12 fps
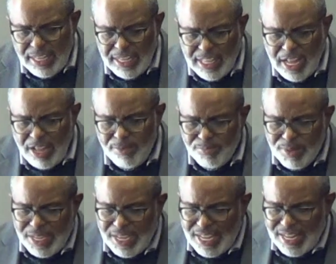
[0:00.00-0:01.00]
he comes
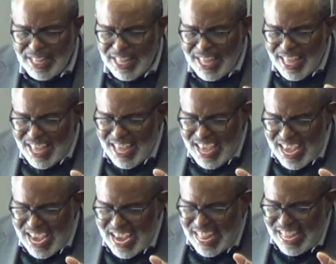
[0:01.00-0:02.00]
in
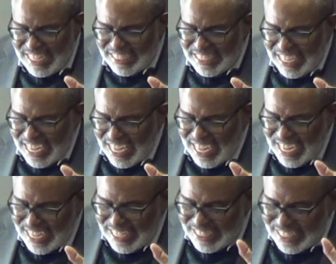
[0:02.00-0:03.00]
and he
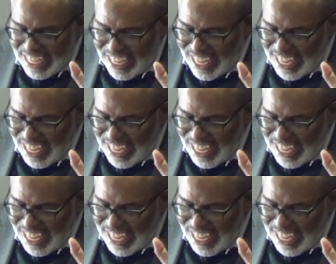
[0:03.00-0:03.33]
says,